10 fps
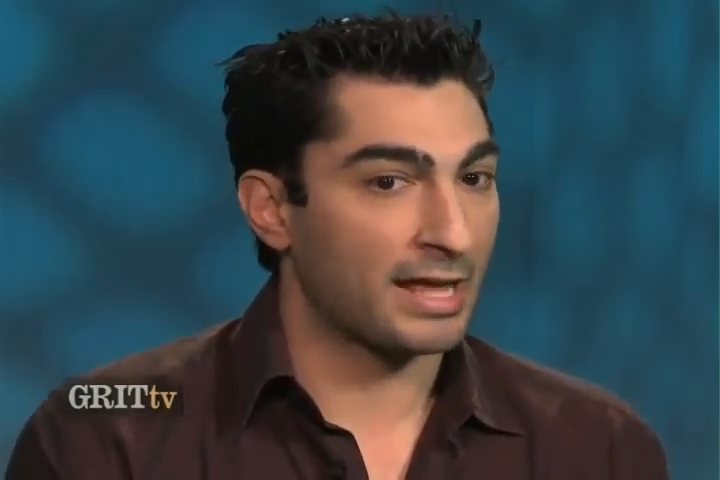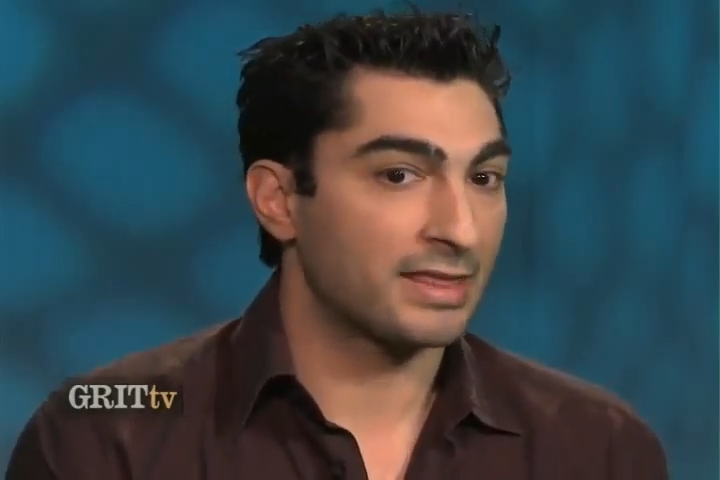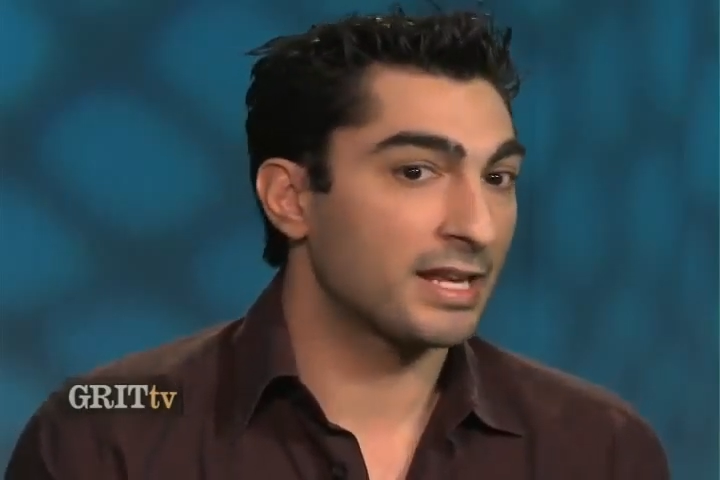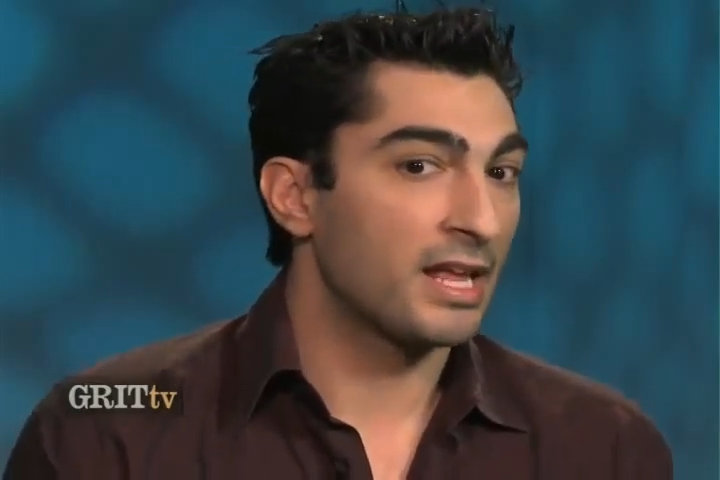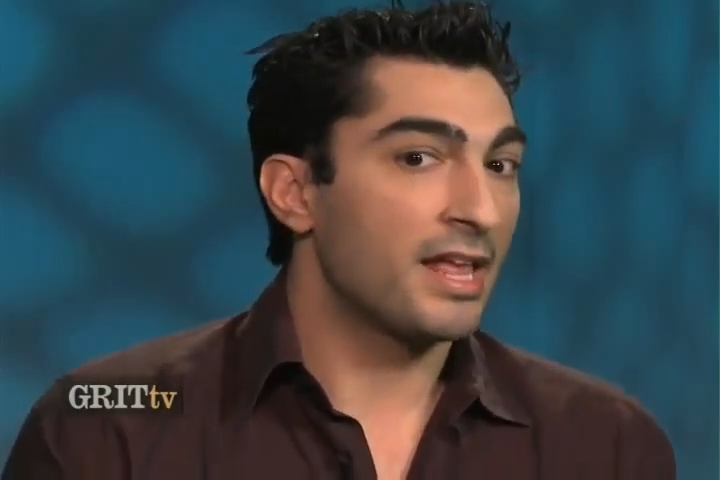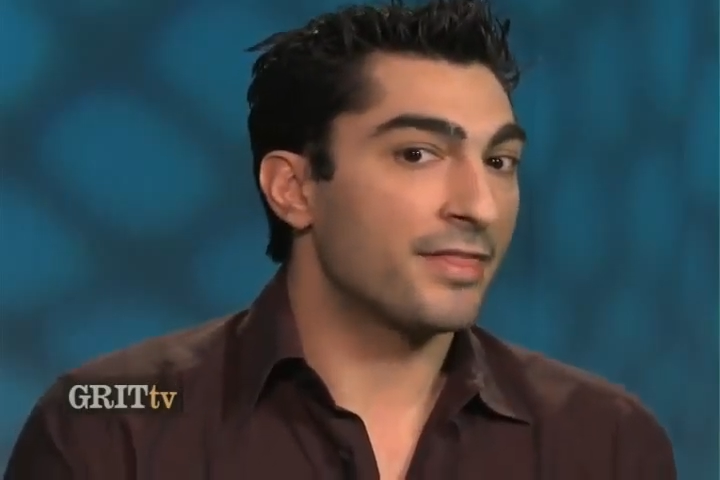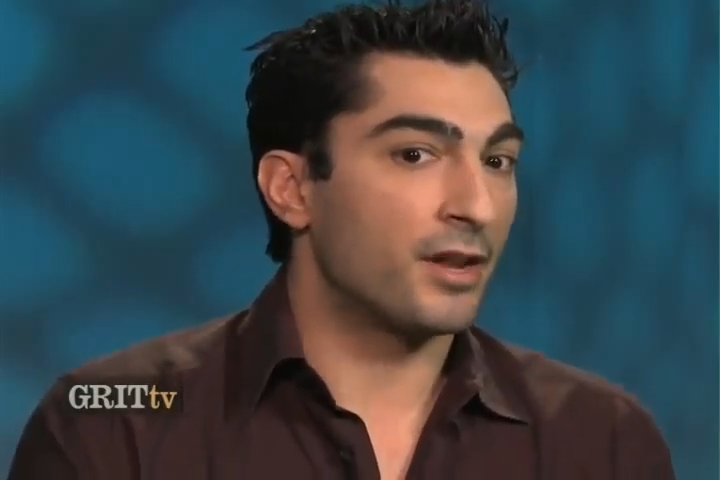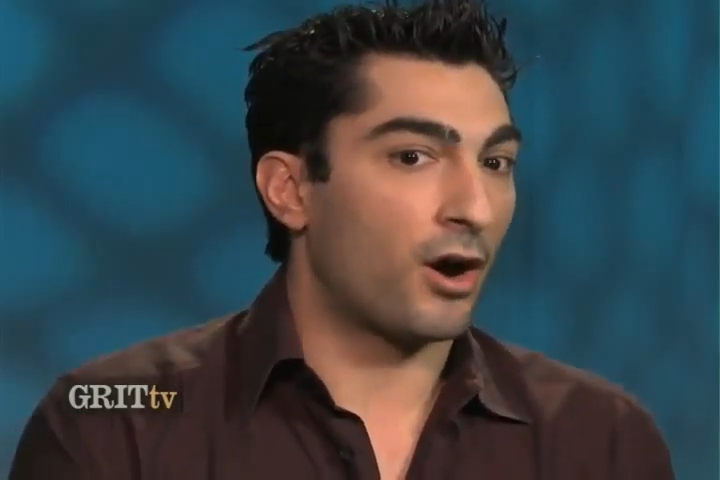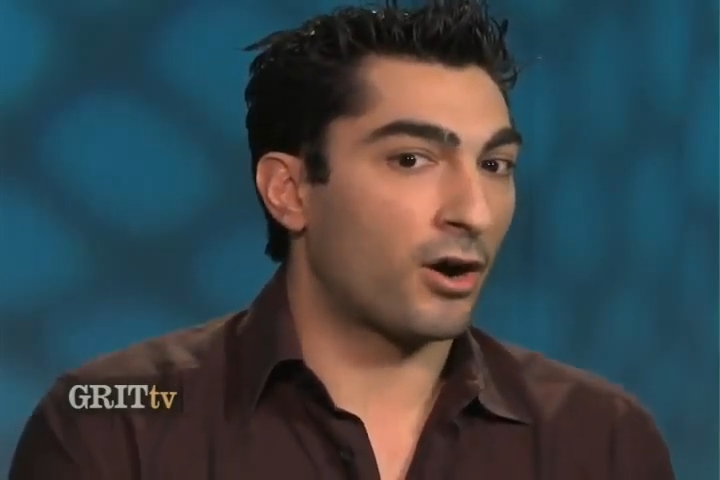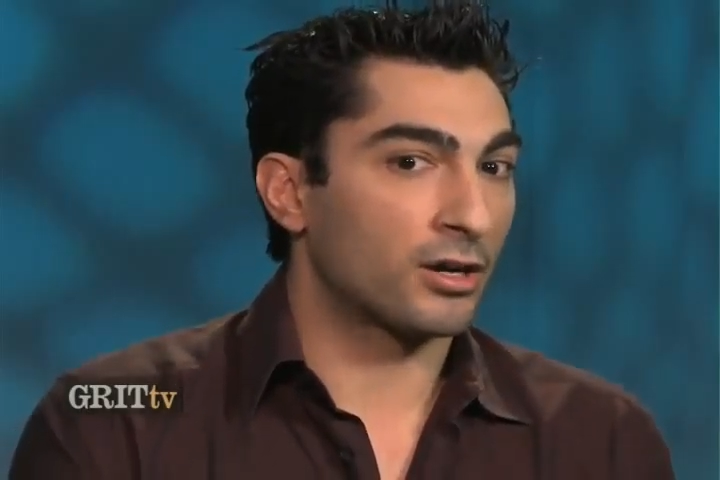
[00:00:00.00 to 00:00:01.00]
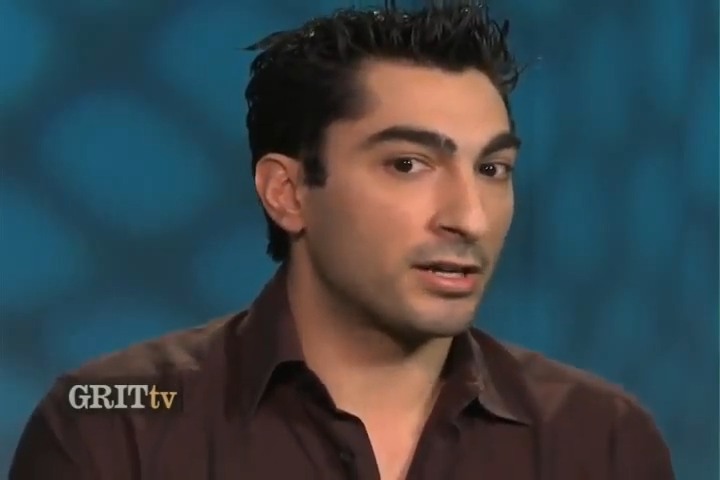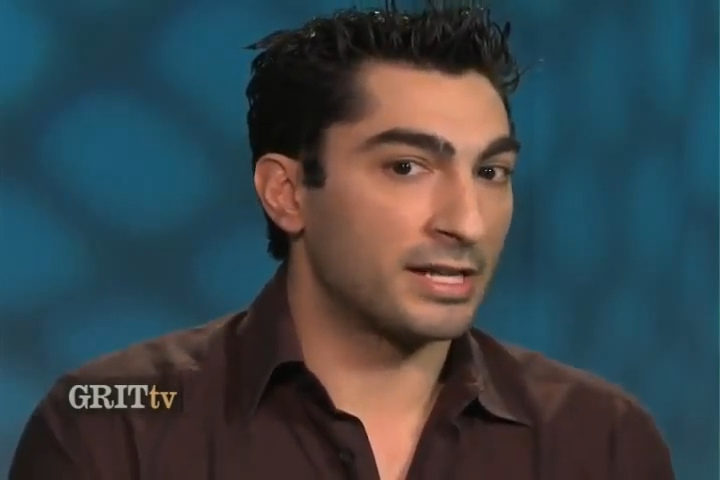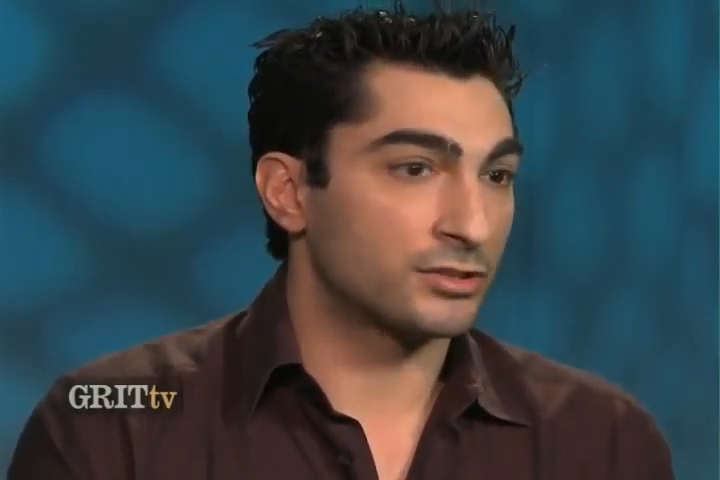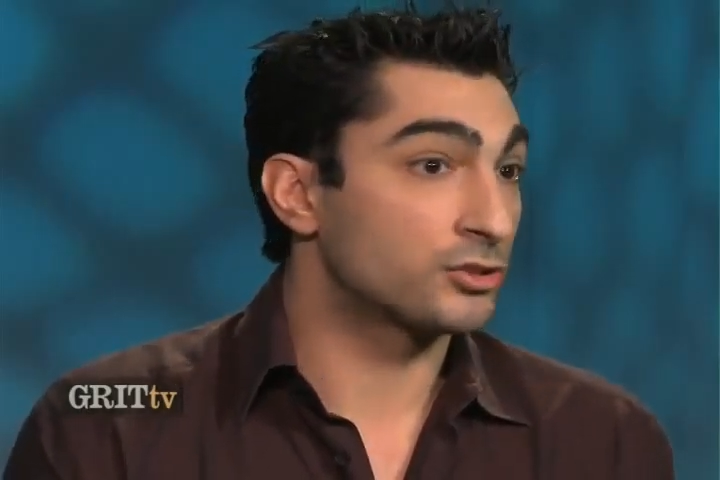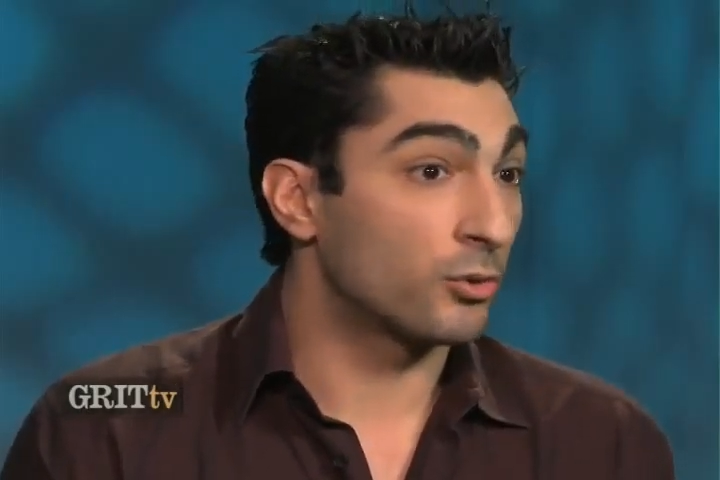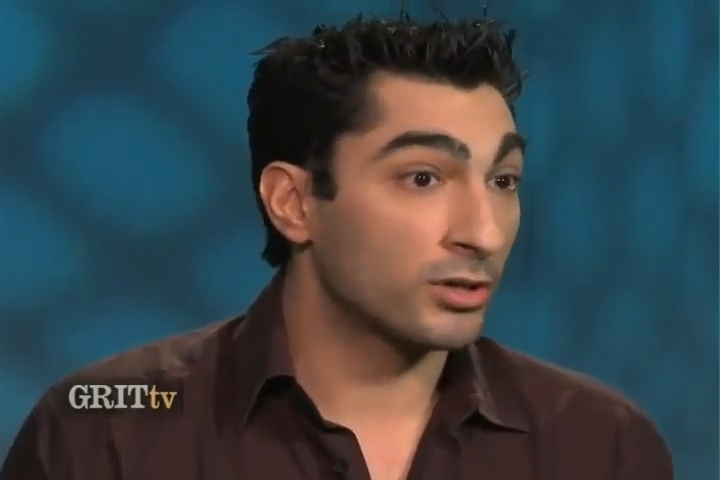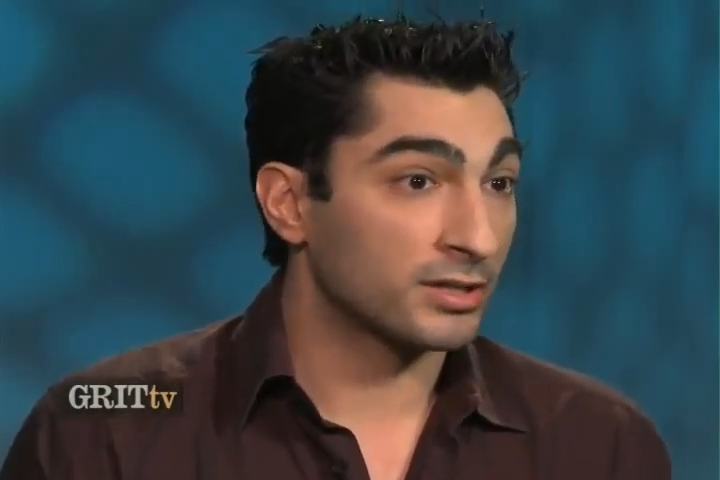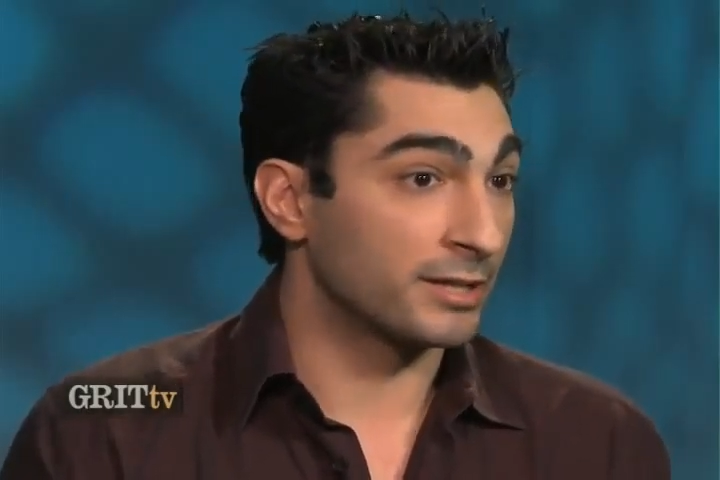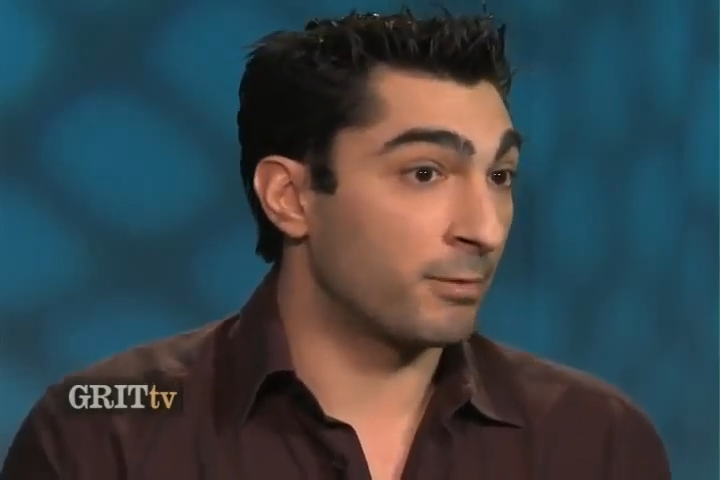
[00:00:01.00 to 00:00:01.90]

I think that art historically,